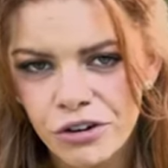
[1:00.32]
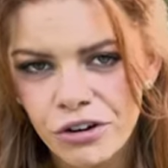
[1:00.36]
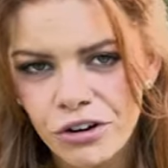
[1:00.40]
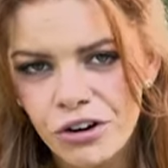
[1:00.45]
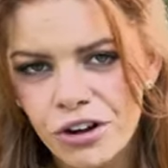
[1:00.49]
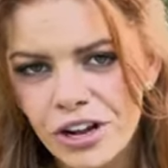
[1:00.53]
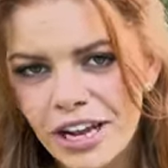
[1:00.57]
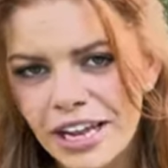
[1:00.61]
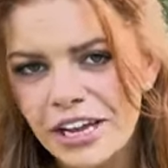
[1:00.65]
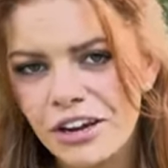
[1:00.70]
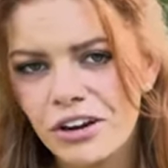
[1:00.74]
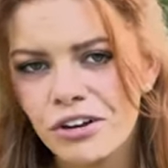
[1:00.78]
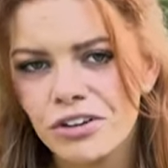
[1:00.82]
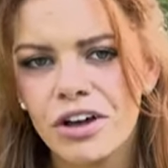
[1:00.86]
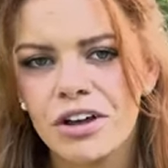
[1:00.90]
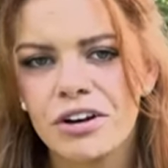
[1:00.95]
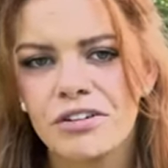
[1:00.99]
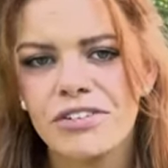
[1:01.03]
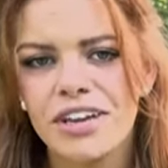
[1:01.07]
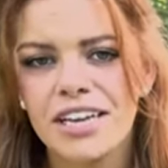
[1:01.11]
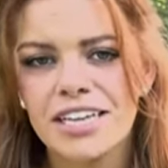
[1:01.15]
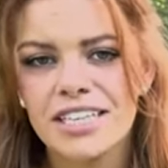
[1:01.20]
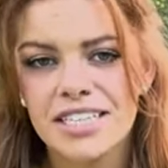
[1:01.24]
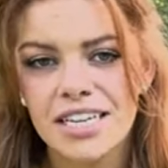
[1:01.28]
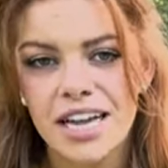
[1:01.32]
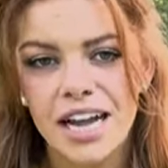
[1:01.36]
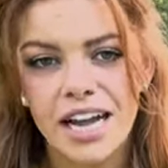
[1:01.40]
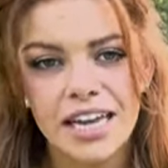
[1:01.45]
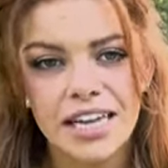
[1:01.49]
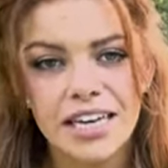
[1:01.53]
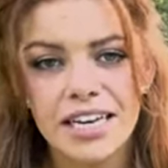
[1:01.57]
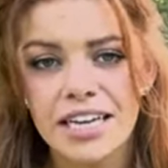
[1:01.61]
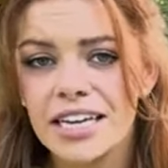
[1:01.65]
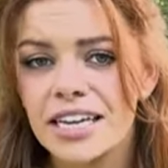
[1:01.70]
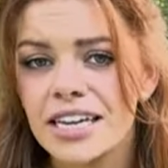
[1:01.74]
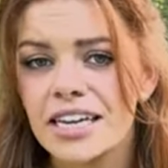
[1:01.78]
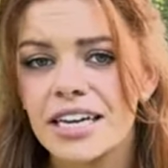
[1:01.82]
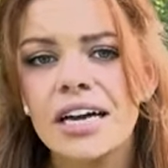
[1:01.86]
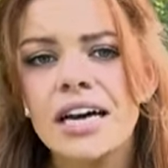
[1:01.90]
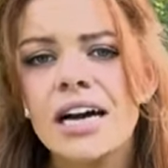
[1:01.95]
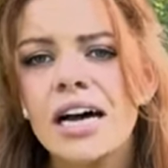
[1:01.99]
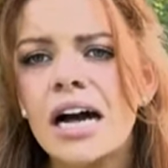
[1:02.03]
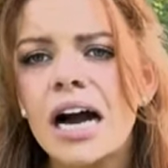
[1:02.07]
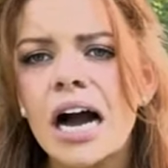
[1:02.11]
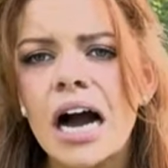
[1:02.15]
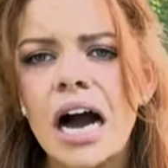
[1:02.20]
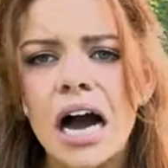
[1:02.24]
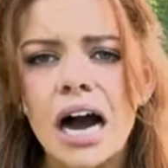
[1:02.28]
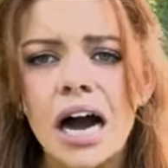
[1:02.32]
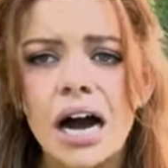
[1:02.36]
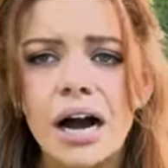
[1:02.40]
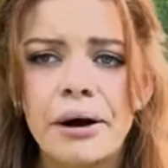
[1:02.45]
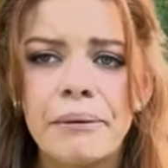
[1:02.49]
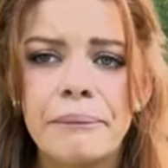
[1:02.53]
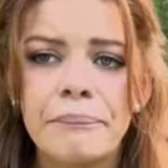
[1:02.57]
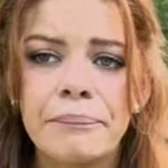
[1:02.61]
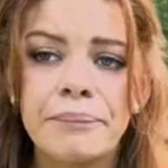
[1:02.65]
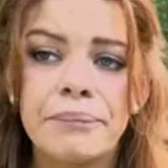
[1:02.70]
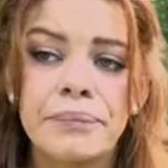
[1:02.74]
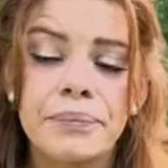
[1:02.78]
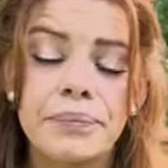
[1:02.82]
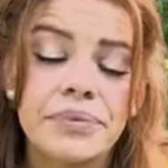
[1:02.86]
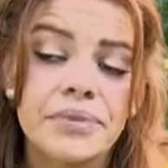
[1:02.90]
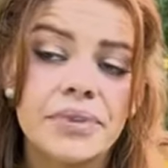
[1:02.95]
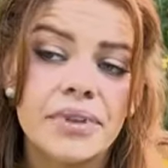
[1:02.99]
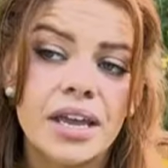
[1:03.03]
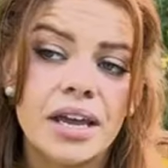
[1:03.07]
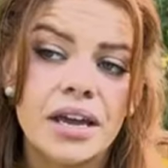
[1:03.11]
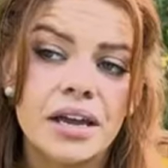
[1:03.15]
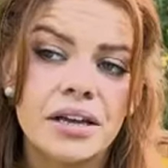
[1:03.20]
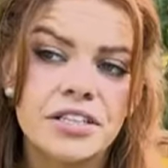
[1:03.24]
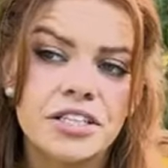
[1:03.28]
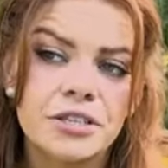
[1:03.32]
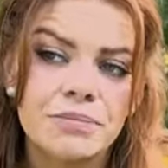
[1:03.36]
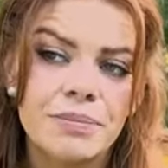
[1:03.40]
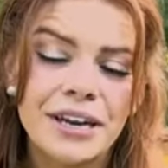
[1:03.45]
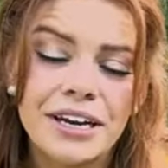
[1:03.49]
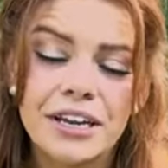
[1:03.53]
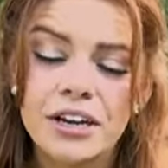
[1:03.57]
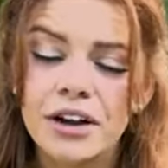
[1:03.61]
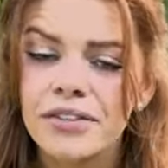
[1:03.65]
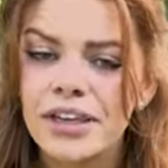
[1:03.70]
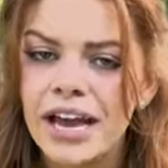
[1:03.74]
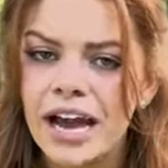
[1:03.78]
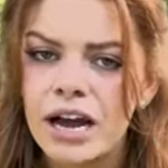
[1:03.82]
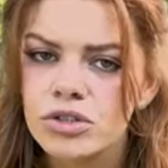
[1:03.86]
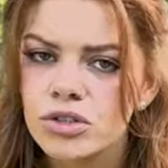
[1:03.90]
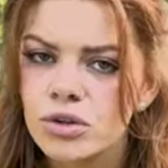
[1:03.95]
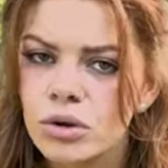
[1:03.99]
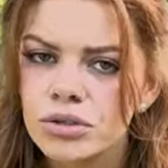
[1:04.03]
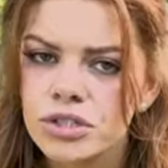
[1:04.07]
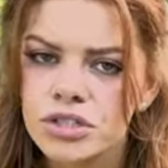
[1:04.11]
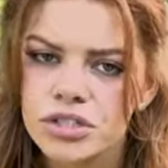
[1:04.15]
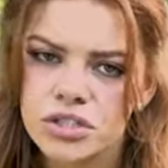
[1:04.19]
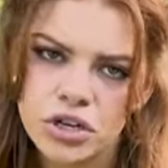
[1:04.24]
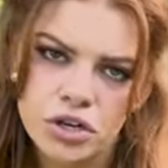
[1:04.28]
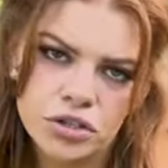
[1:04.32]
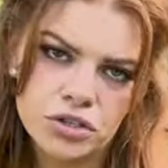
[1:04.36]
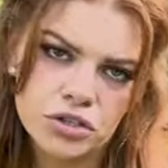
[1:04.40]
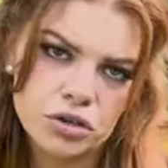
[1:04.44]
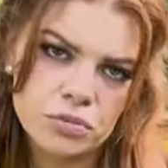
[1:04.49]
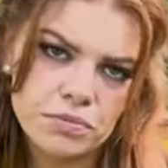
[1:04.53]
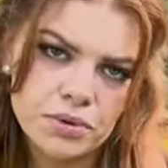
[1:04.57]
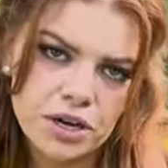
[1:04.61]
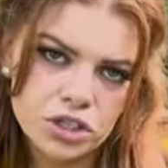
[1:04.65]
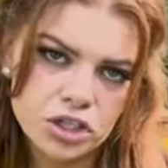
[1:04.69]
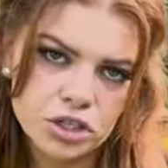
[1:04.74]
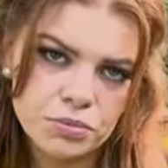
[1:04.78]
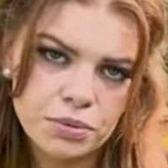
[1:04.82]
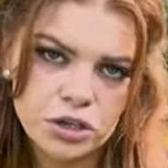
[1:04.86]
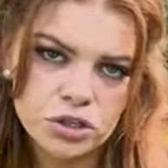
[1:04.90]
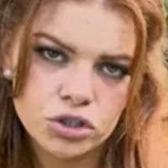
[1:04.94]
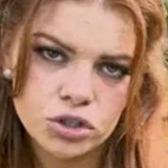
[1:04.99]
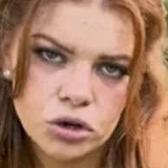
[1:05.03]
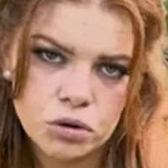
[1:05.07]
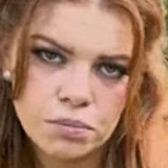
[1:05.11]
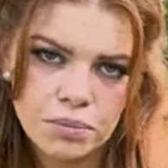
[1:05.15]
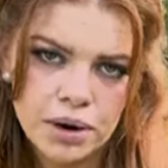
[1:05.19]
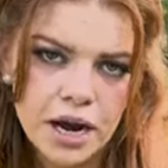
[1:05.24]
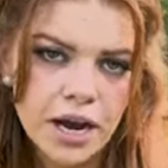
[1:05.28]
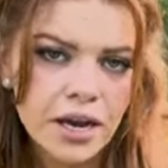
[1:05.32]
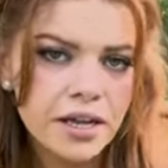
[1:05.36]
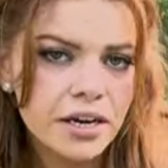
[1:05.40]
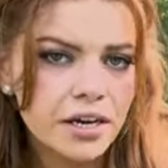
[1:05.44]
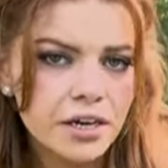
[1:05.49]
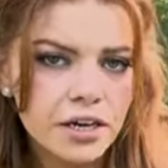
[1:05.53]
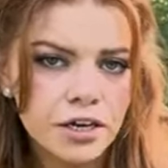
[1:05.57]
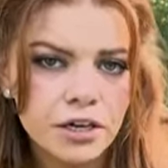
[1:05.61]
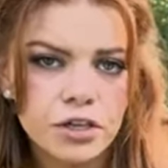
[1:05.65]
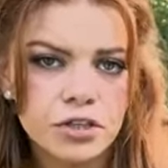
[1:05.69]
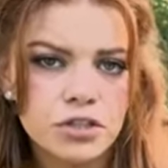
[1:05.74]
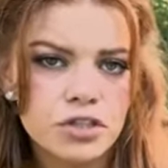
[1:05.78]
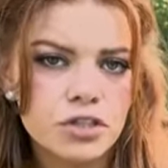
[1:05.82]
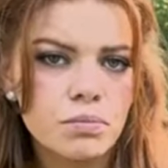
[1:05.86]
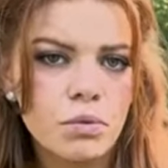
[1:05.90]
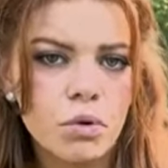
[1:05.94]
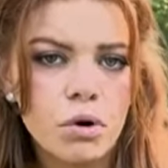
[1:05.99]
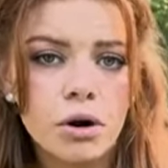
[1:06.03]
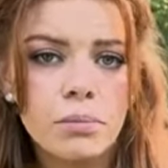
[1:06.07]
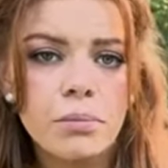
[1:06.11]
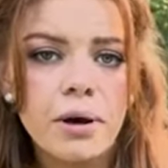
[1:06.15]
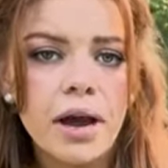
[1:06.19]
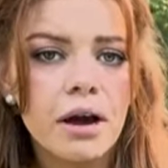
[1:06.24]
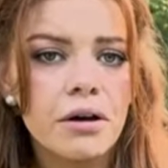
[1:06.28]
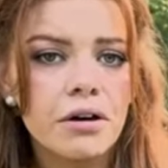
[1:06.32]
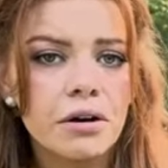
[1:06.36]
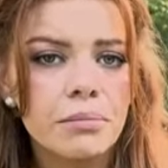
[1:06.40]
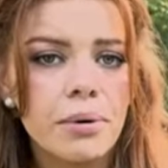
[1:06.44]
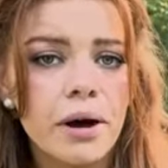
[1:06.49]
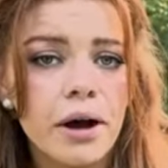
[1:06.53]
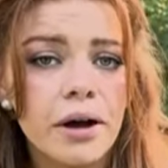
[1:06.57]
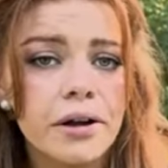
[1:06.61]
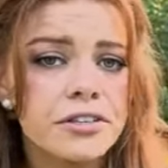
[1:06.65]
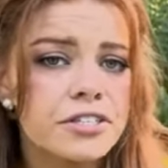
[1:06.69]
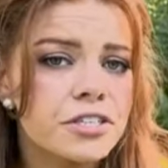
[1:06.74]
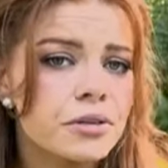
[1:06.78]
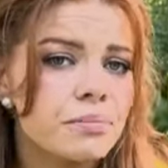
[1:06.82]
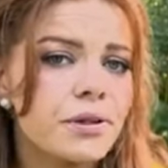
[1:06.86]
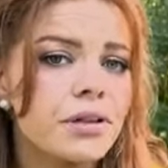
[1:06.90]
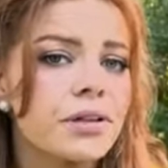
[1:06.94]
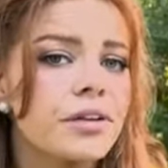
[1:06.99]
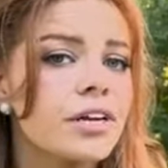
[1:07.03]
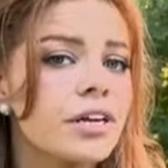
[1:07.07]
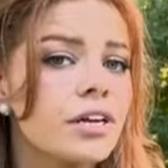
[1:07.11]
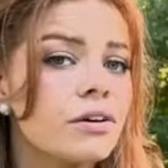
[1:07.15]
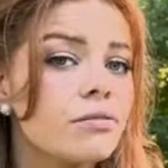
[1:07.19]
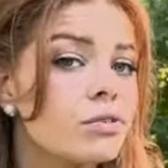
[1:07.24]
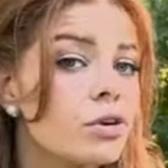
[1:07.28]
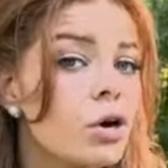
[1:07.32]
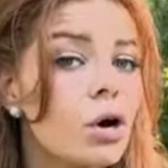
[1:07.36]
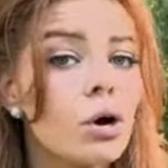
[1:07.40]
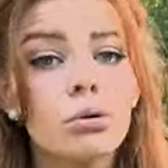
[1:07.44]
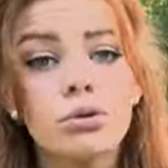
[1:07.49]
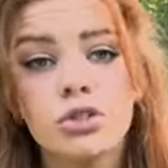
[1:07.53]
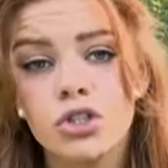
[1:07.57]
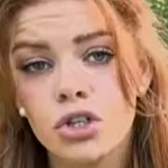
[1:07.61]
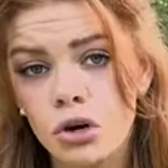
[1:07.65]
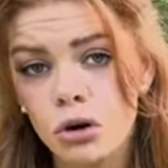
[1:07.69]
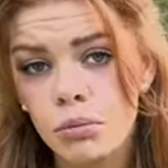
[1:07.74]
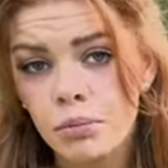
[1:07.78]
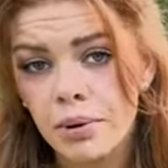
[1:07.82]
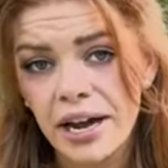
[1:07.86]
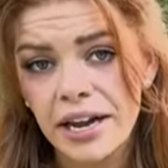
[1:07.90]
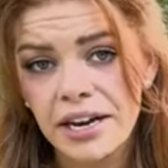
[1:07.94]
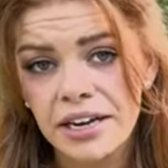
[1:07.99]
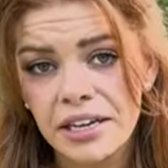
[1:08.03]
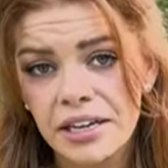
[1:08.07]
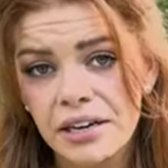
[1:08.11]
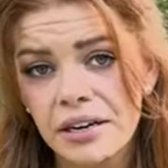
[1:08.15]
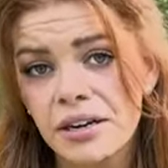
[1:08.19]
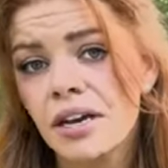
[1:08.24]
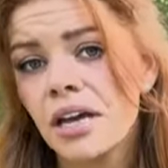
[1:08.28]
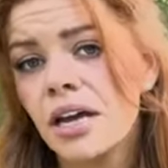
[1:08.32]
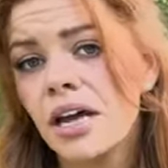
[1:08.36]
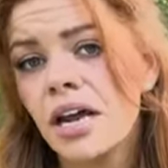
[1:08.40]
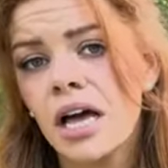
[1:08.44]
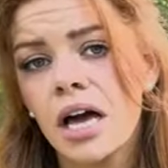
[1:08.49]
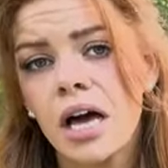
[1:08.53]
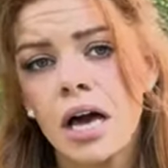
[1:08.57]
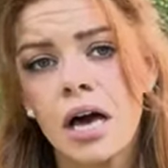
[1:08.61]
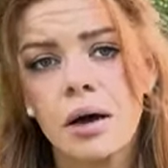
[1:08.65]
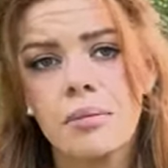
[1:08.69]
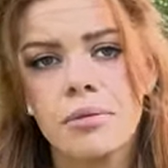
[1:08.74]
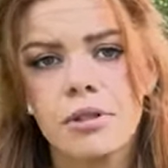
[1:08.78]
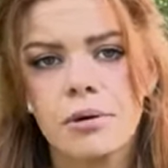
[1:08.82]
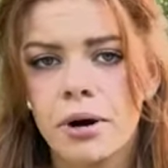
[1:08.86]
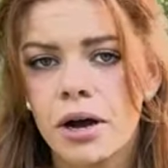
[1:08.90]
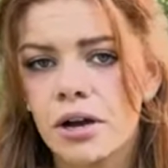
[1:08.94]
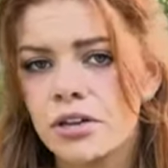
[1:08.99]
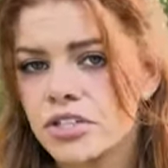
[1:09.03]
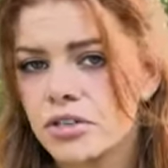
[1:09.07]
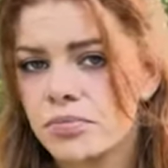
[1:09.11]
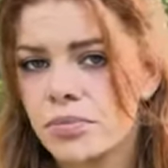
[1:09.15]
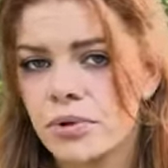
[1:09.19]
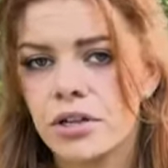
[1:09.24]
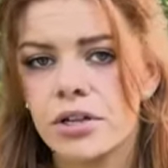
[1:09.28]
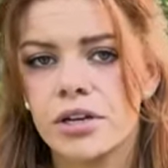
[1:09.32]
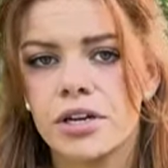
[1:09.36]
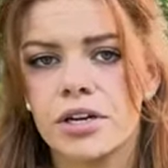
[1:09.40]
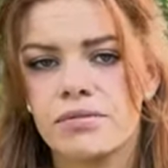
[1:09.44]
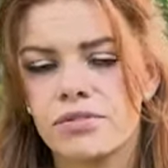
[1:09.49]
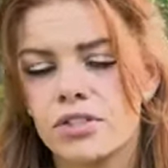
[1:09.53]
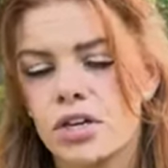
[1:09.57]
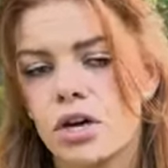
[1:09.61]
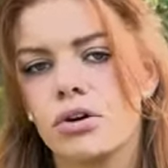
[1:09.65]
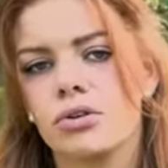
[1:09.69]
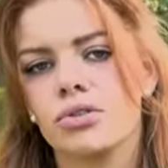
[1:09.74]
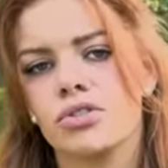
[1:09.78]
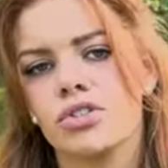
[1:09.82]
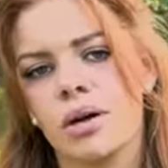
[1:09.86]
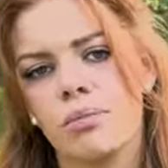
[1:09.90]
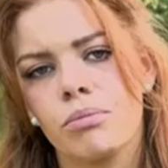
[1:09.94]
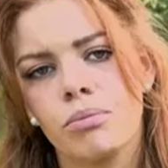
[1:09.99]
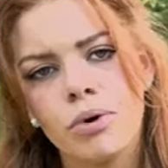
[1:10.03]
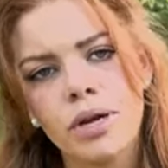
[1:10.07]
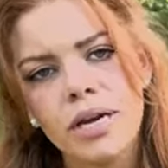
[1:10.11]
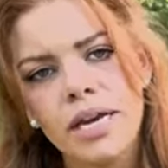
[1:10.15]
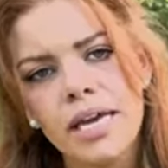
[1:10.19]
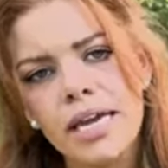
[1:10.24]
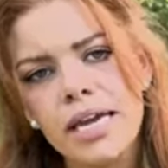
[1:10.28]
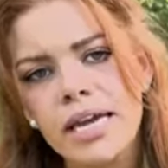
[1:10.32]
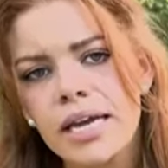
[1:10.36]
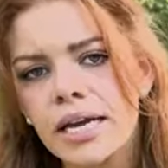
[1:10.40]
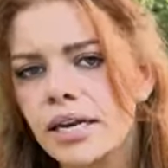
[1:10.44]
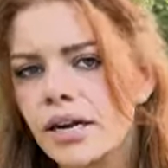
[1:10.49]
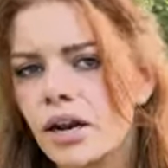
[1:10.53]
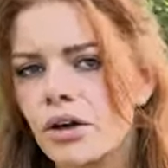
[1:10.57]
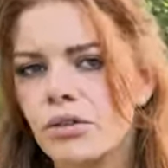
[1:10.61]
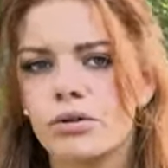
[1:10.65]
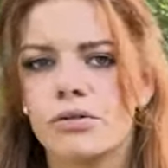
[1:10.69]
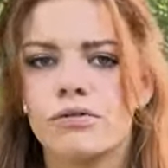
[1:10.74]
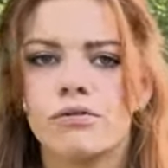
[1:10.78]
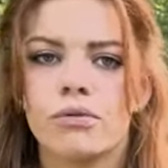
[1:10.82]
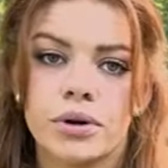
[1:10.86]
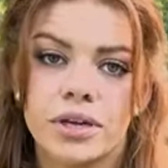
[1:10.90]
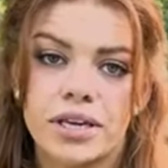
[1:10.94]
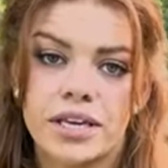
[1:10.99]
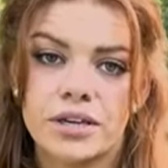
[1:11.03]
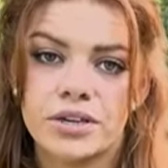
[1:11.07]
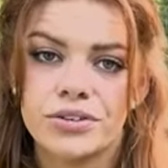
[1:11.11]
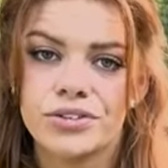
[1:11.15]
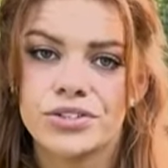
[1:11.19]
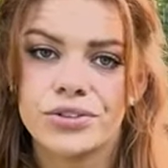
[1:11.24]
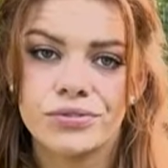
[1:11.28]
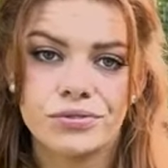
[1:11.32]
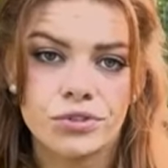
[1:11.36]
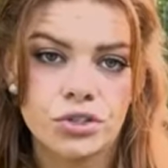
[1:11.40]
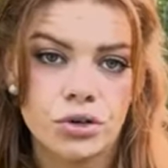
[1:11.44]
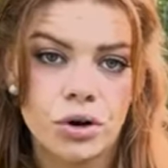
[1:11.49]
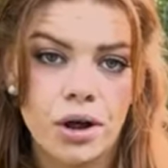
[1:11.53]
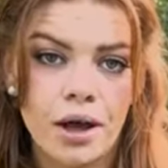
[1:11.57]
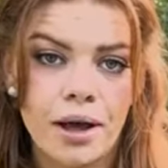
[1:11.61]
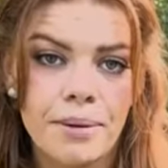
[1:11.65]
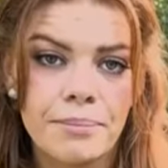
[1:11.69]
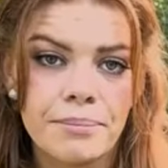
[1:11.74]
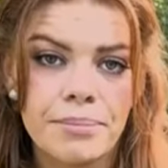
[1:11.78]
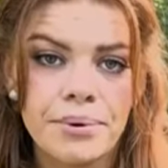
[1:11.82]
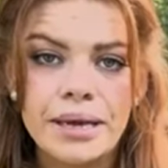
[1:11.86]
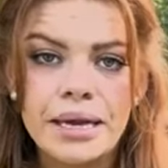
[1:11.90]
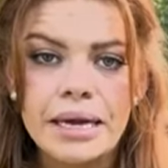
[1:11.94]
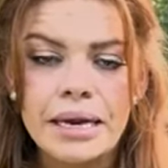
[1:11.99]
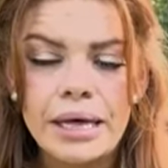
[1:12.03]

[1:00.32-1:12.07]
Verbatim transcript: I hear a lot of anxiety. Um, depending on the household, it's not so much about Joe Biden and it's more about a possibility of no Joe Biden um, the possibility of Donald Trump winning, another four years of Trump.